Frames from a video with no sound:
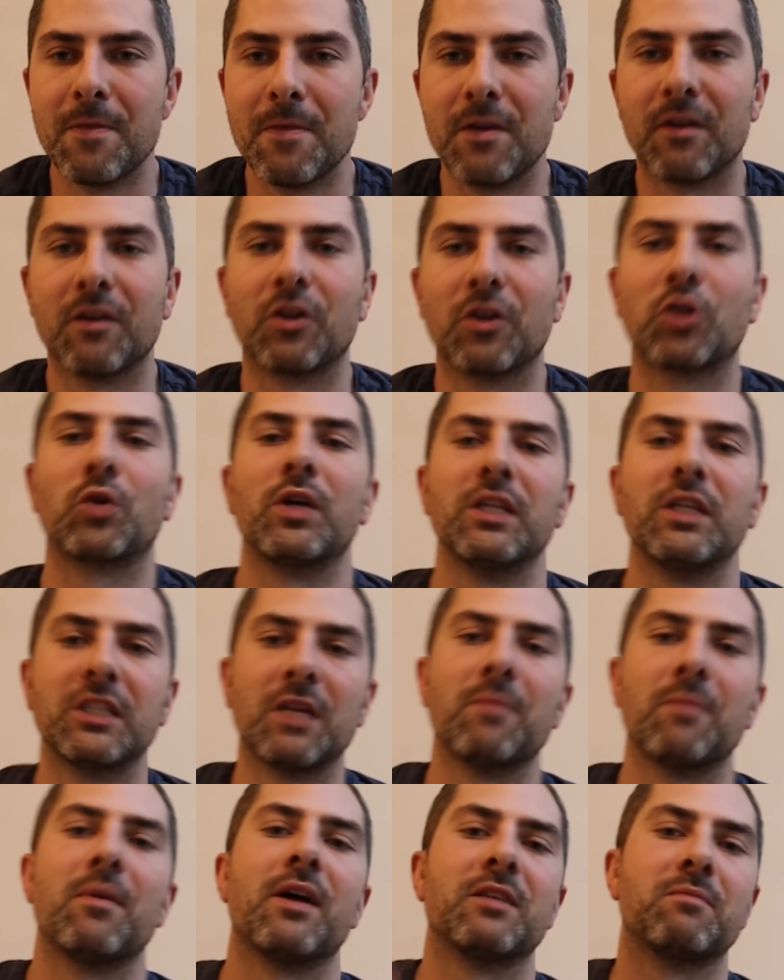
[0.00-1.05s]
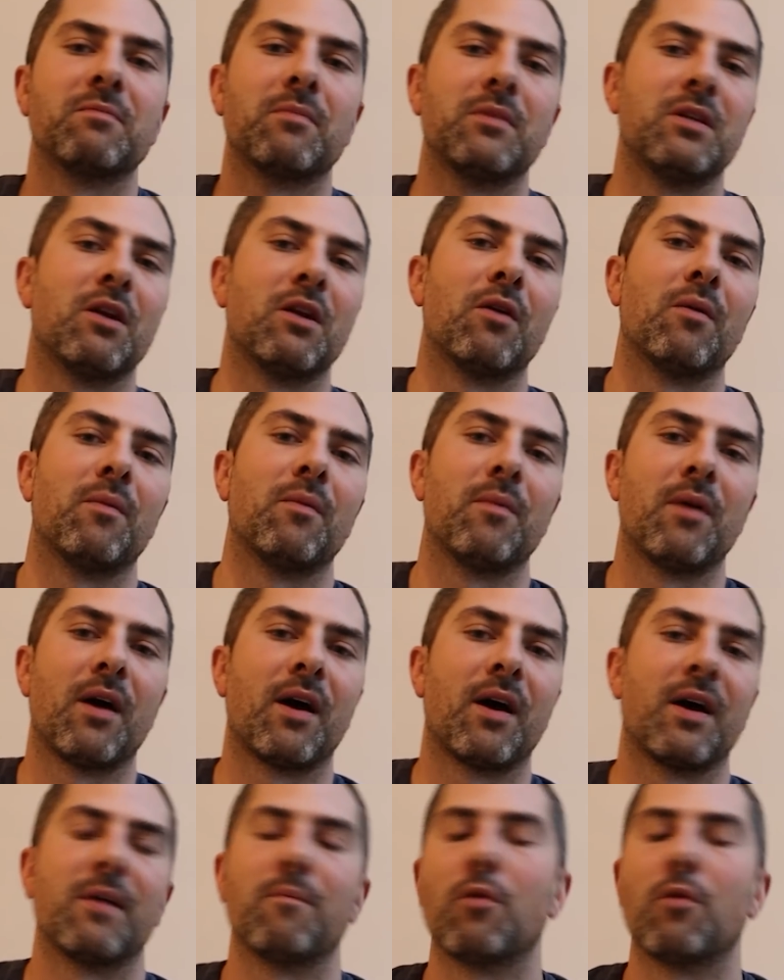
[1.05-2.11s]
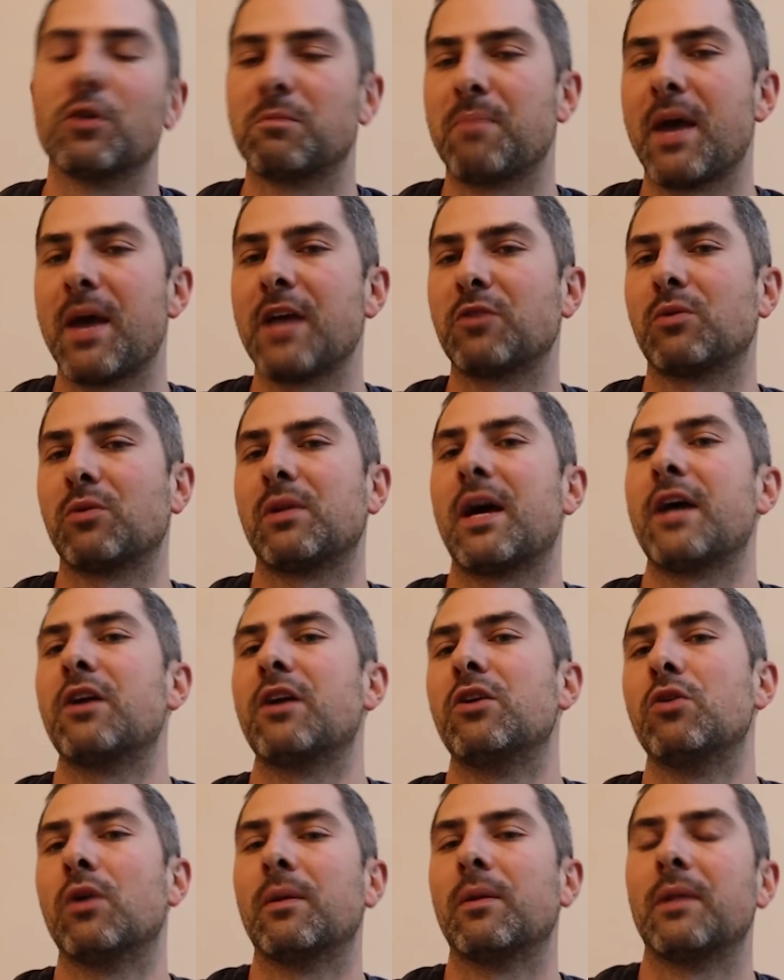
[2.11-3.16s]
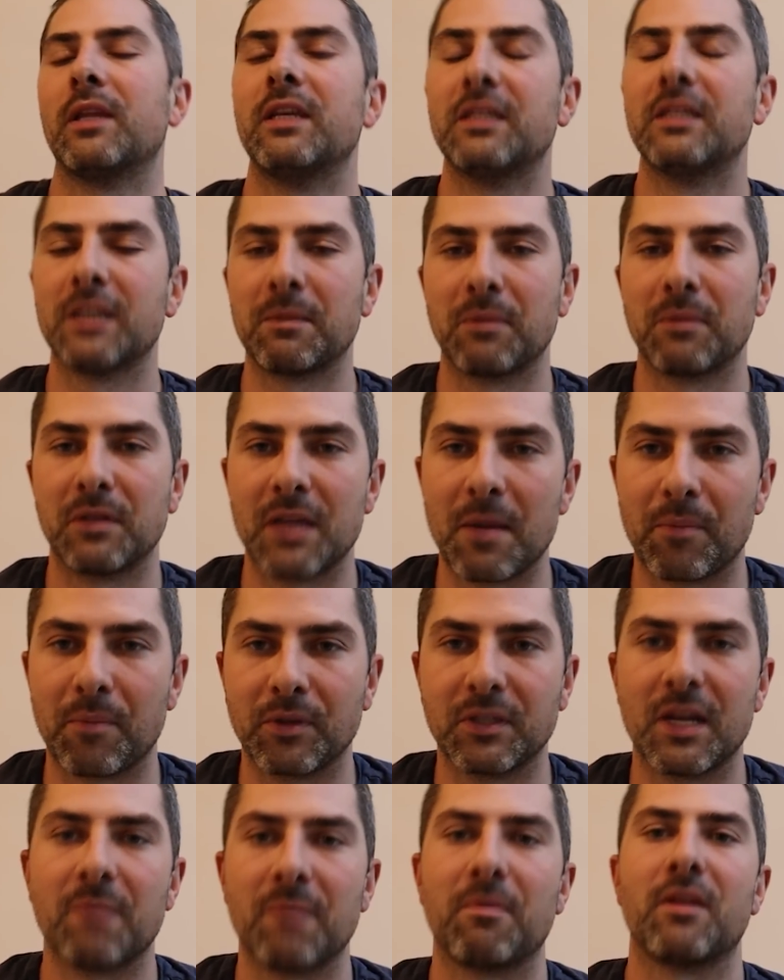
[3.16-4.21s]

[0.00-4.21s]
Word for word: You can increase them, as you know, most banks will allow you to do at least up to 10%,